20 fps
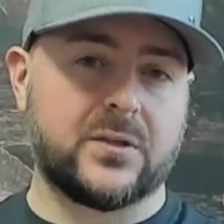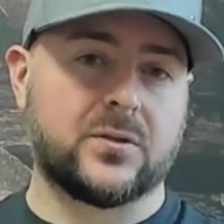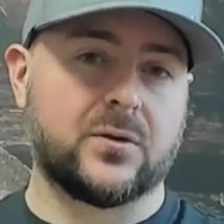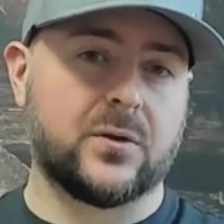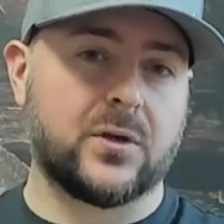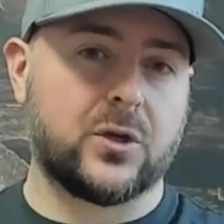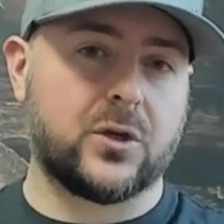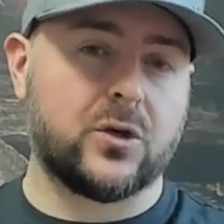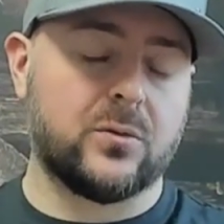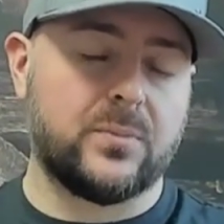So
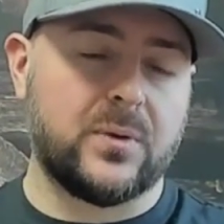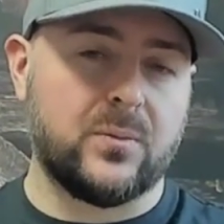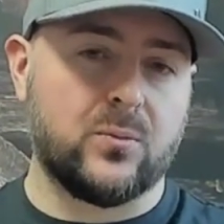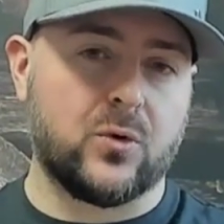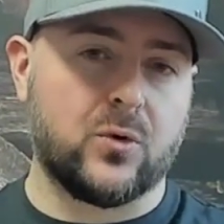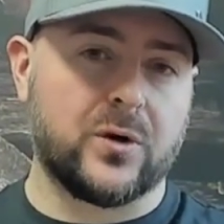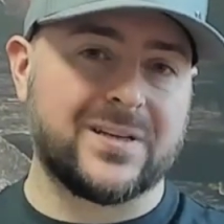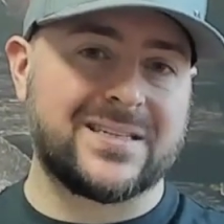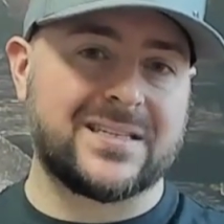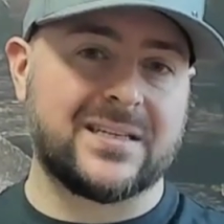it could be
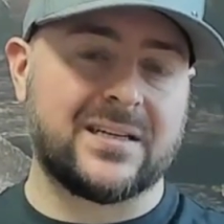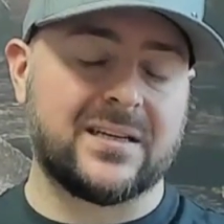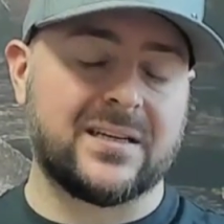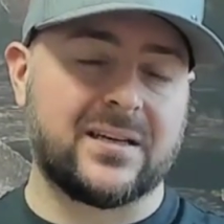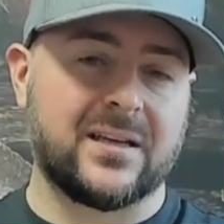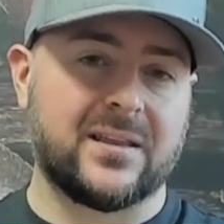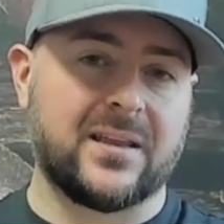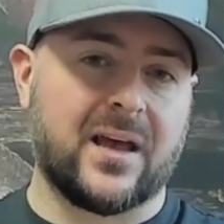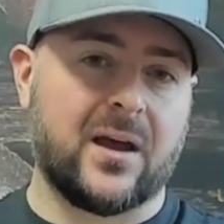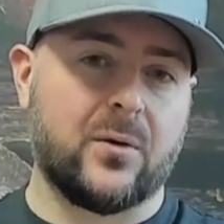more acidic
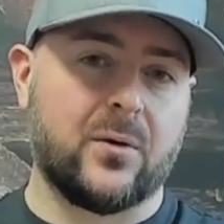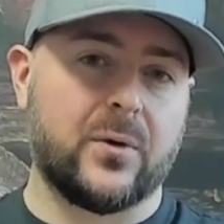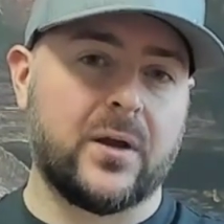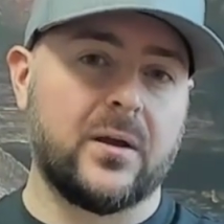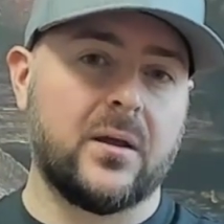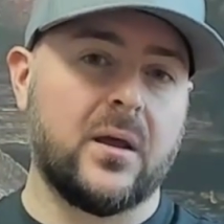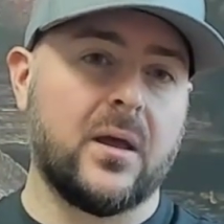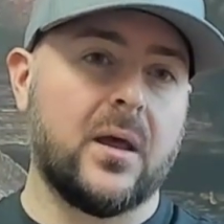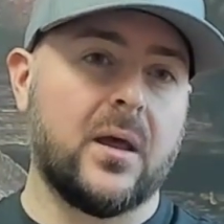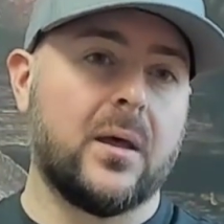in that way.